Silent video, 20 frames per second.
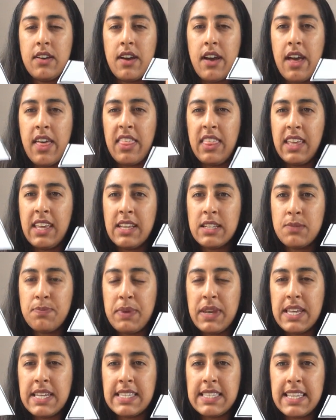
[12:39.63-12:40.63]
Are these
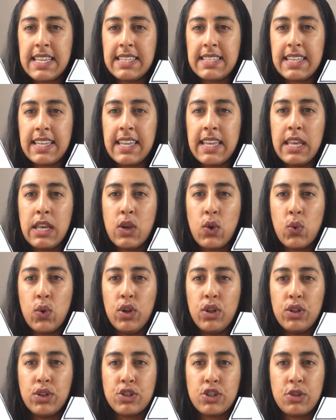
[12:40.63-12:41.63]
pieces
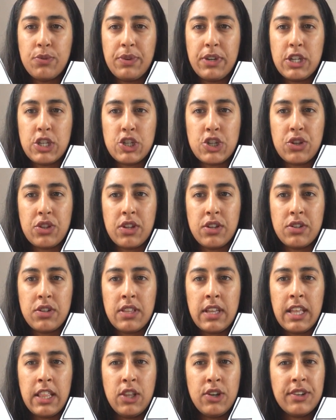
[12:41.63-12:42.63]
equal to each other? Do
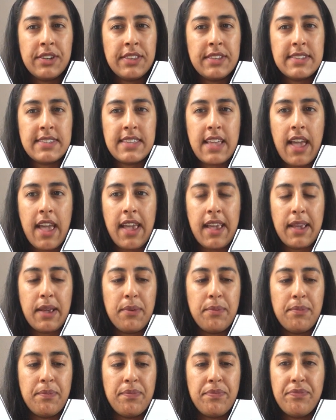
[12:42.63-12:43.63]
they look the
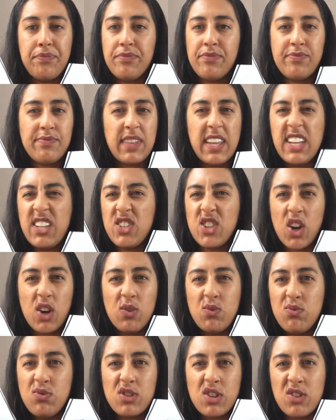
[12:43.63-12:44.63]
same? They
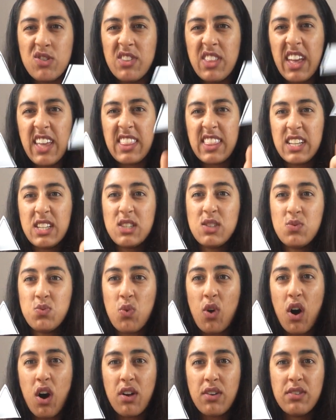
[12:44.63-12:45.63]
don't, do they? This
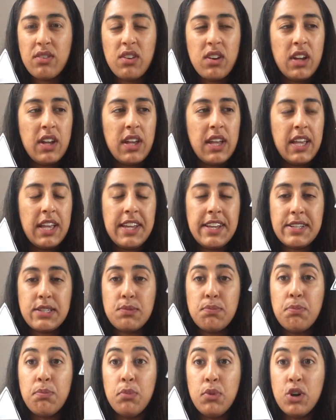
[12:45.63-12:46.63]
one is
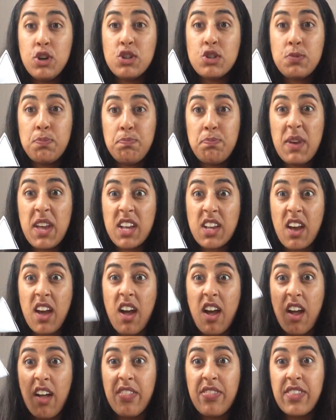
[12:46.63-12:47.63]
much
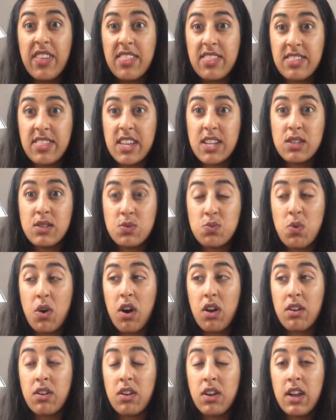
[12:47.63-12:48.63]
bigger than this
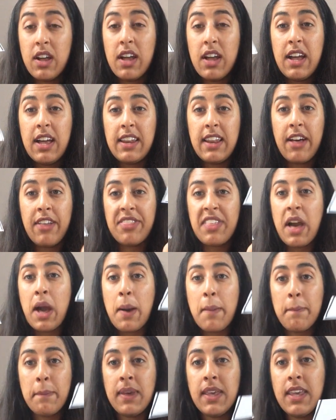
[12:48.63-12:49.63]
one. Now
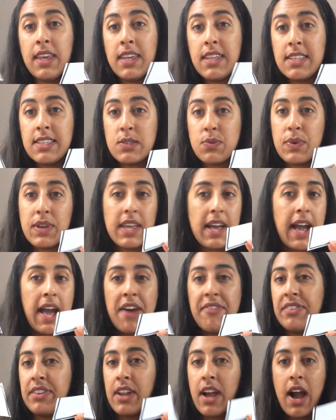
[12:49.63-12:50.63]
that means we
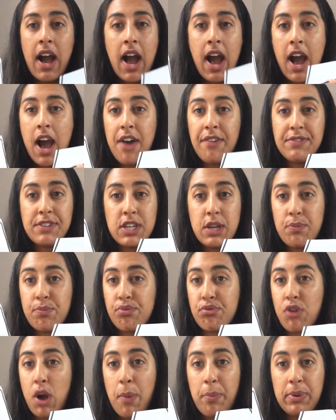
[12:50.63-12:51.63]
haven't halved it
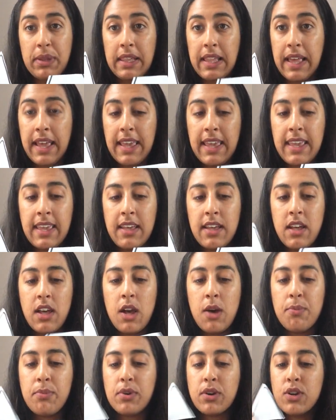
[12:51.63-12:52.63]
properly
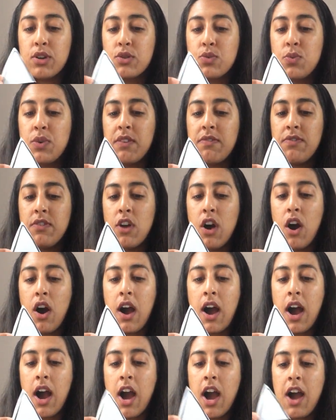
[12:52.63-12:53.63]
because we've not
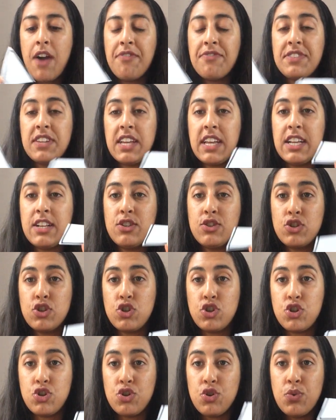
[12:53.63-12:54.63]
halved it into
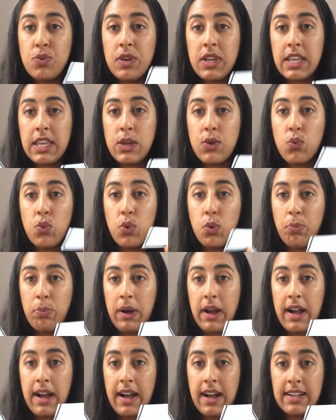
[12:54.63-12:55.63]
two equal
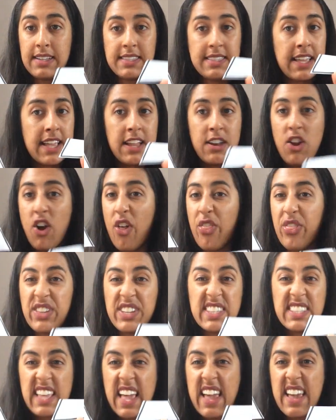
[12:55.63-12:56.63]
parts. They're not the
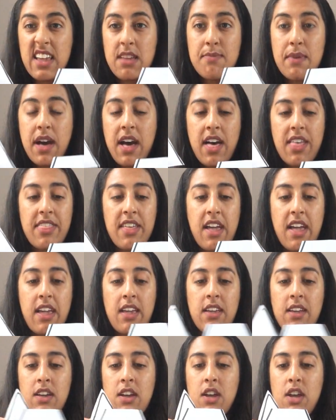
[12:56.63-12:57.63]
same, are they?
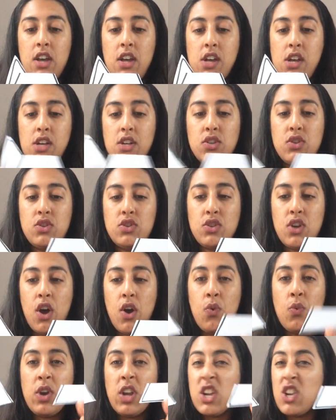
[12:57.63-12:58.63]
So
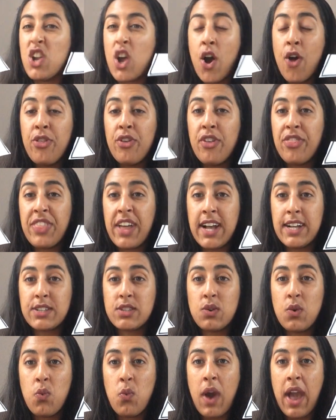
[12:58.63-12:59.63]
we know that that's
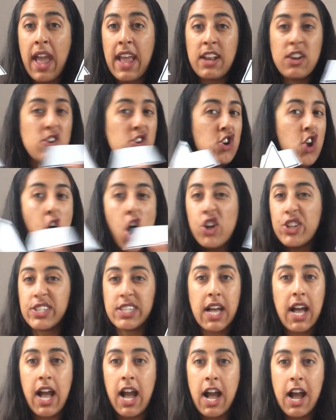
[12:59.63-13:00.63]
a way not to
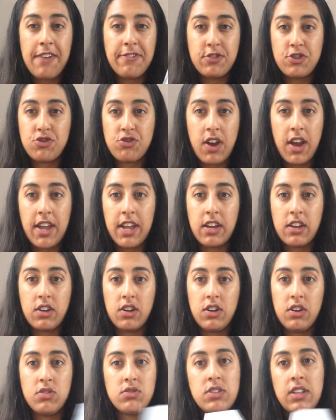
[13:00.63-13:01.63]
halve a
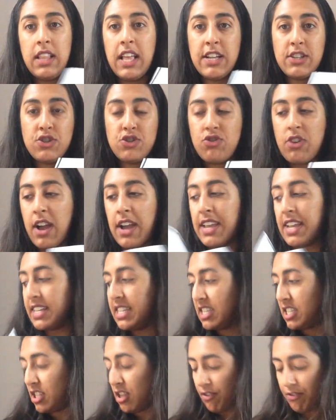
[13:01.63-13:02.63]
triangle. So let's try a
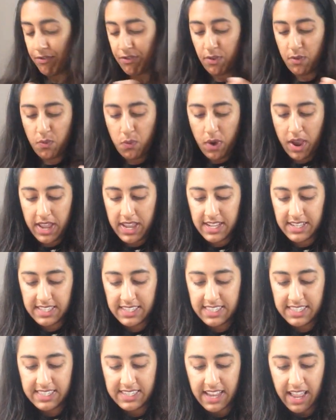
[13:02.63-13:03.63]
different way
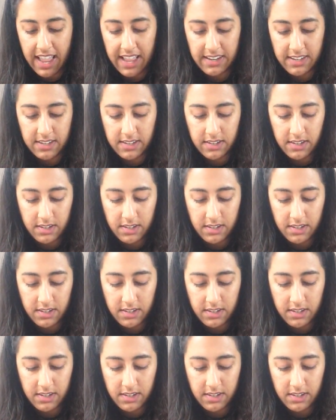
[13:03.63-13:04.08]
instead.